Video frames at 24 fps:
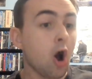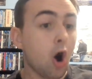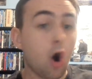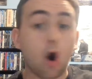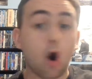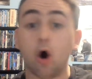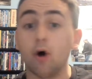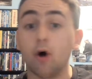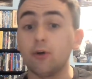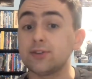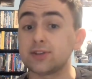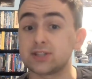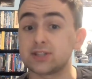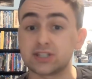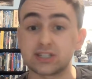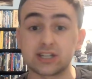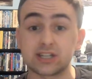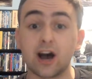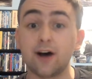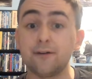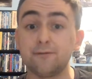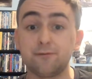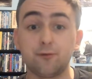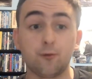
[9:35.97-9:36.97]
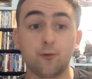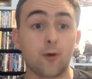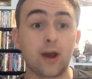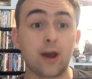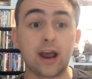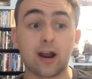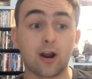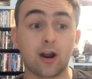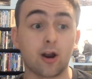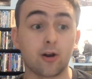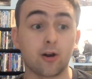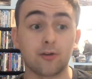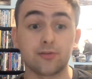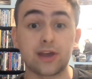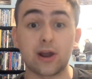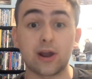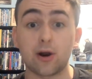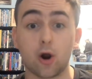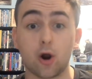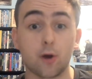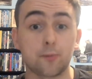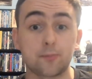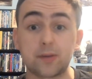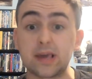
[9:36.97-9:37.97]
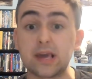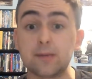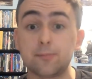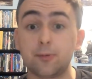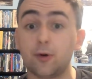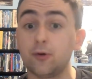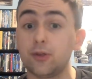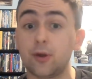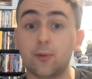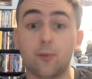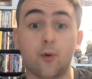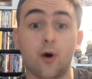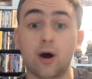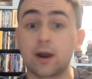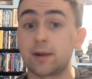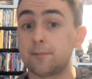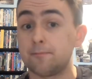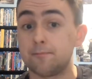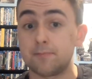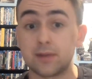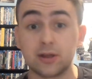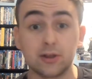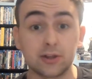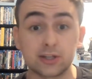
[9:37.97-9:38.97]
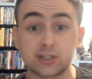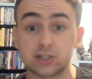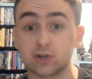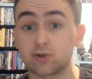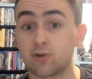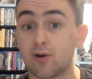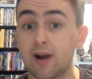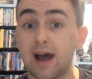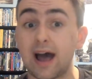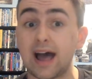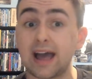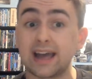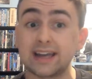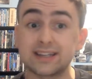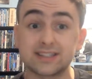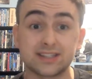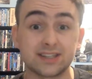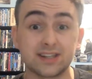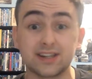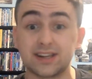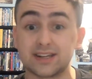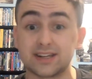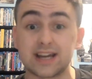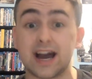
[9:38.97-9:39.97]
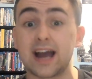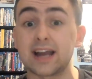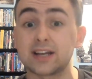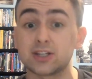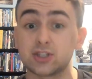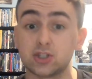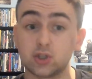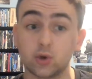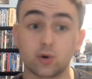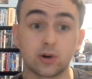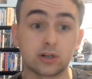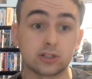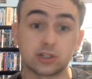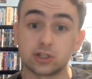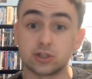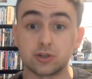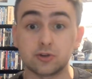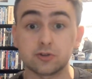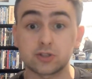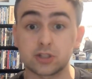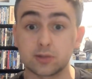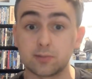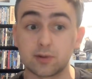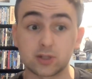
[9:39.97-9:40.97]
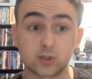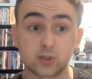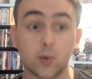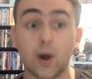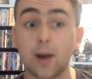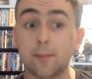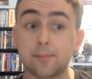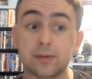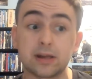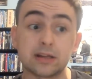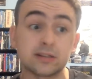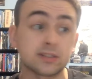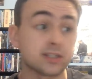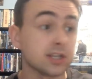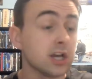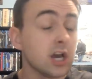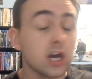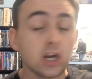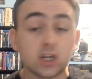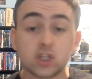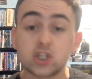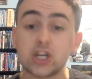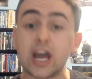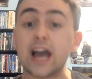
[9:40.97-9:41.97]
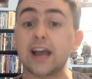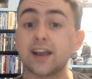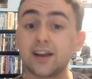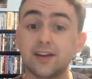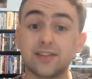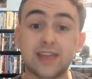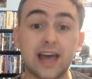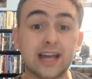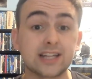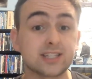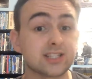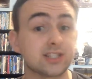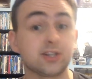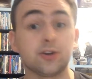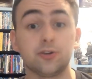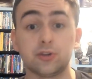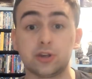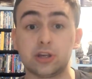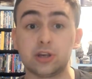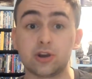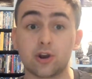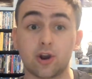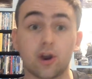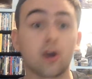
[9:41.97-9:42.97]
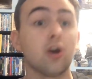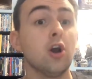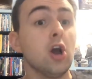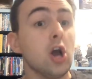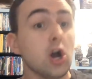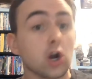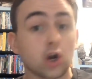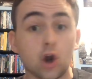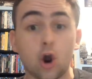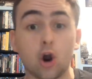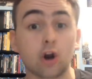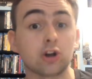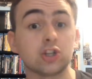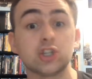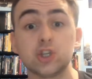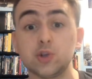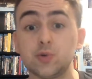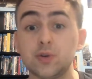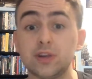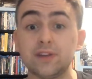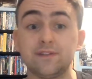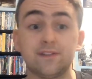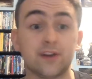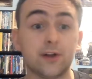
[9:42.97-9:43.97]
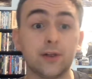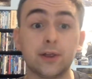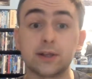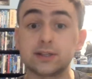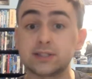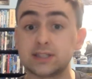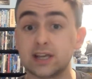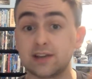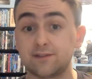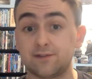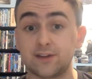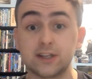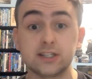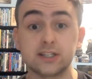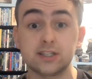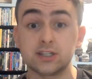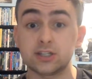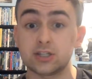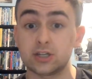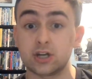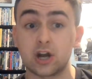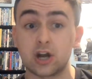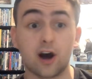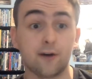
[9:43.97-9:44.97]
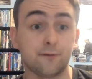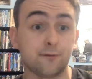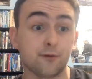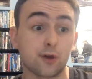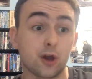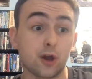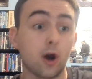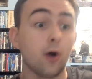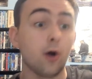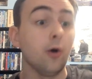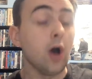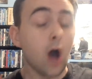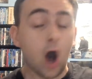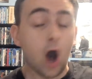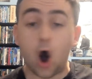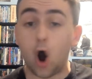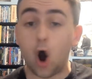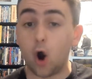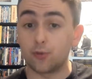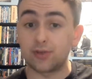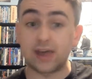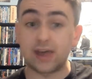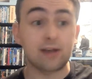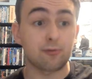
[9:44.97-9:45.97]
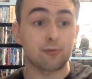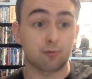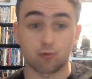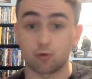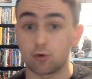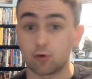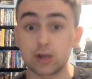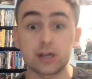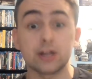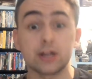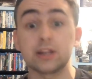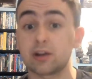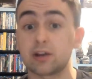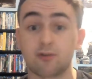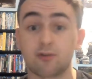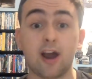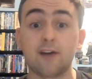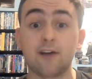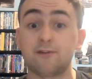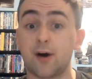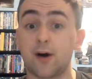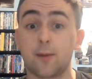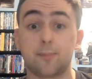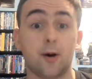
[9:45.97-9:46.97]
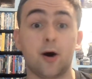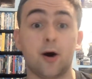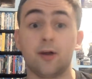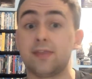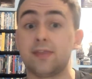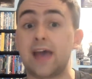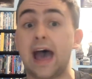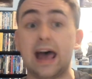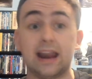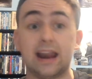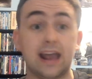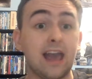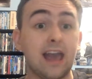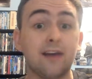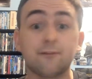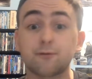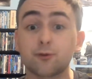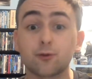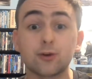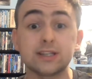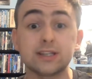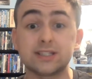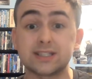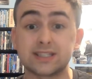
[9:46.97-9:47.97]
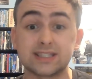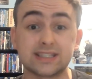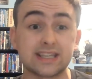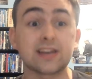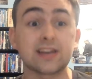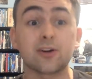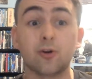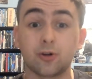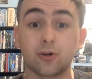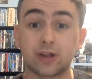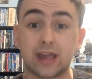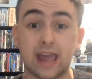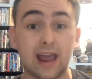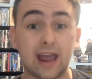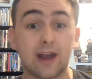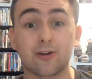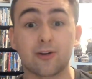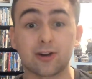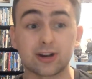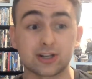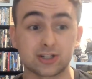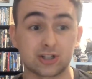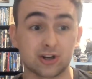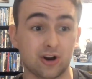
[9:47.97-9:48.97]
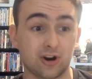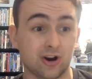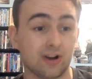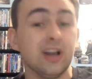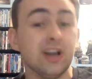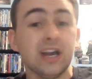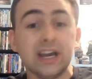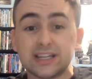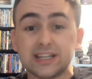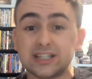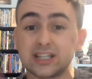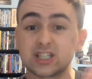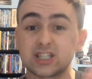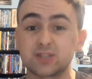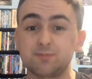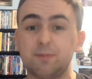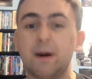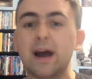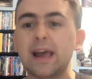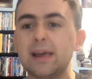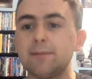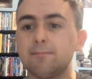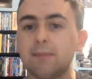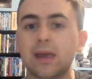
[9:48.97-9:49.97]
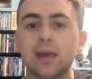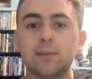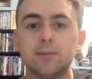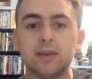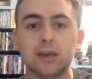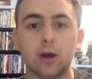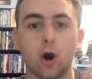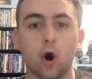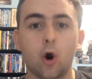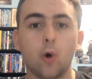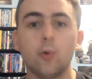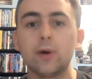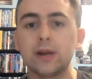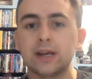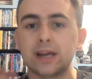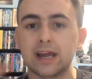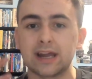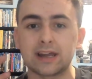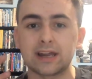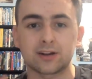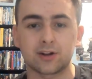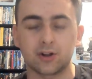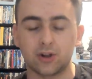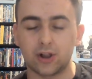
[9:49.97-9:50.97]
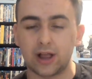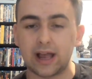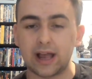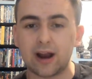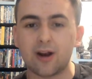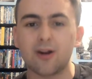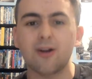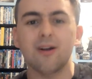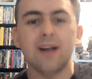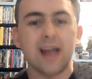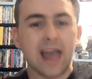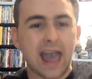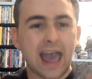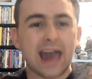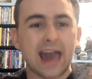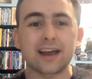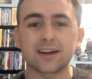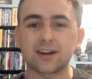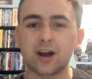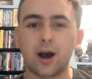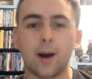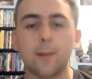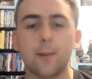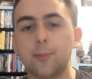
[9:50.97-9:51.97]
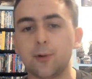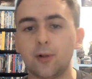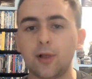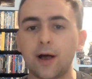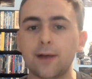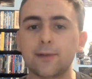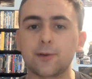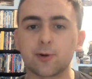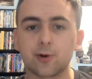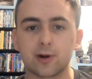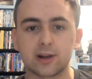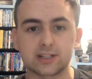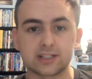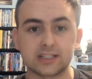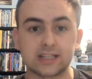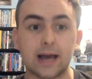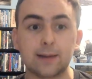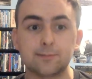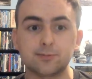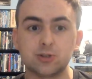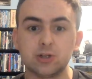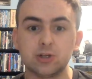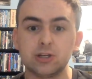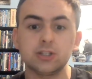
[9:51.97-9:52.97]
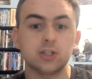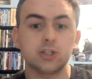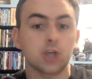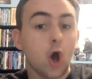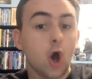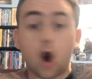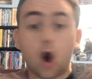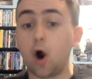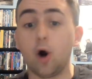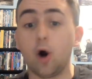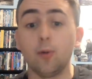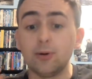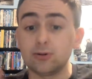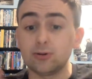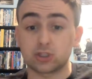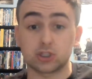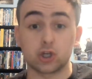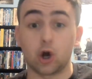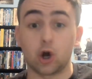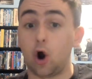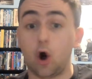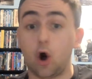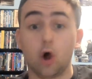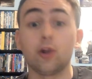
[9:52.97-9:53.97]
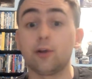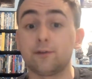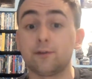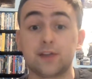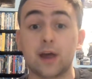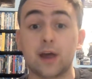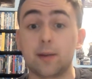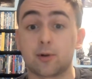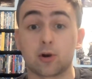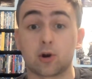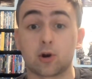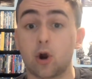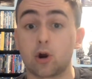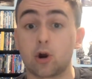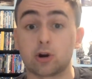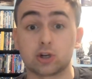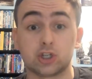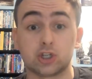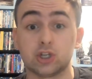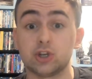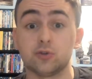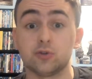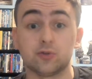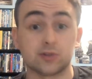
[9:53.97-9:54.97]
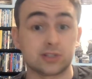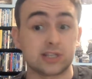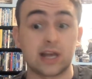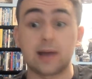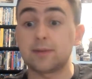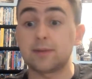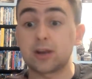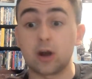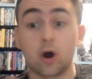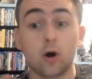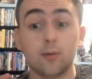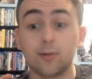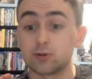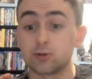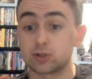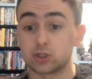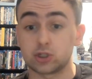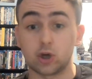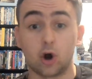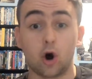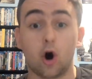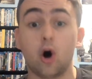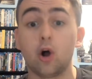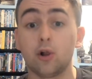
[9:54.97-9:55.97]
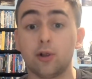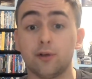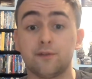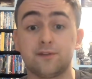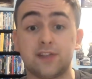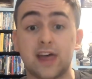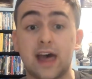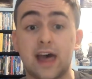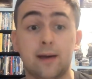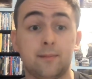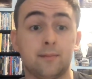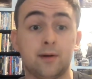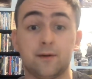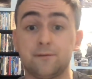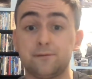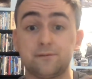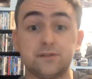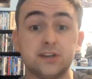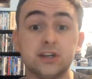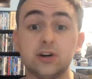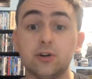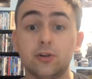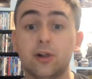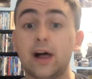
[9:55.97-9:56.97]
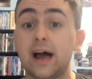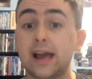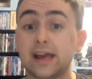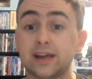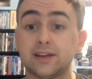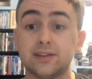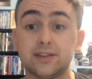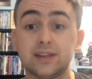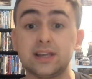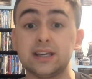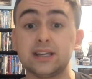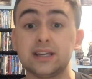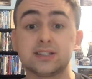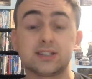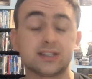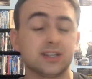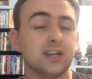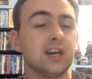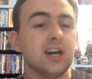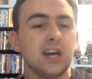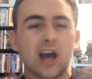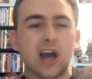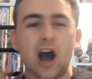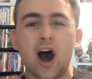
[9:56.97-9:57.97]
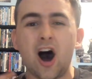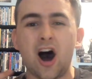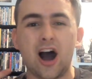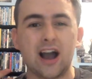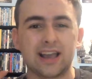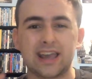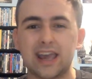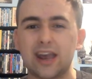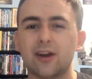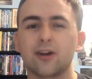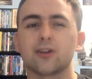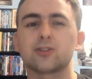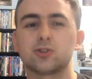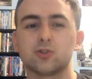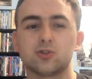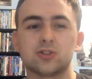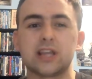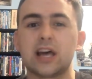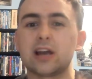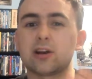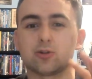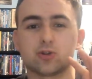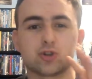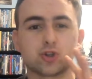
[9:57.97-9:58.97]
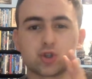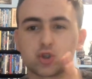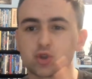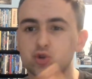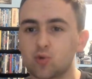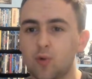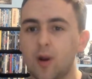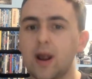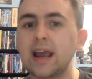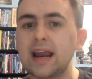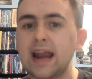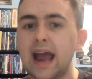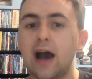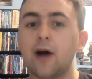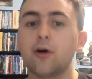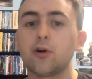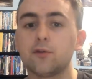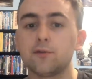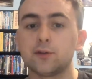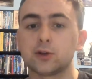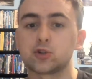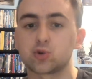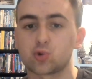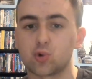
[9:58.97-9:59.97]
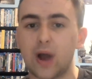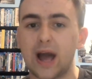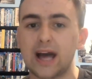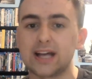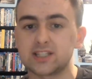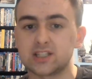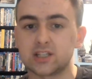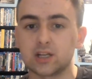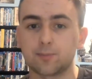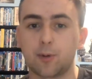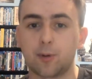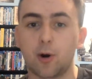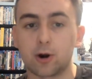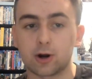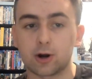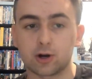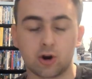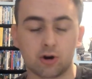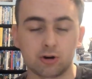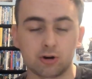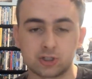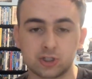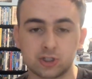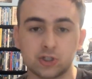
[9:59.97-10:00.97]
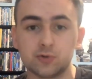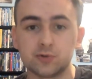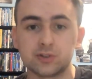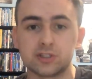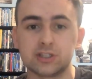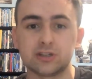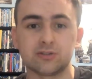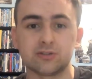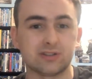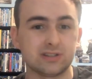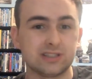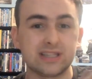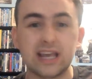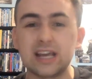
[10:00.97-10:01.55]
All the stuff where there are people that want to militarize the dinosaurs and use them as weapons, check, that's still here. Cartoony villains like Vincent D'Onofrio, oh, they really rev up on that. Every single character, despite maybe Owen and Claire and a couple other exceptions, almost all of them are cartoons. I mean, almost all of them feel like these characters that are straight out of a Jurassic Park cartoon series.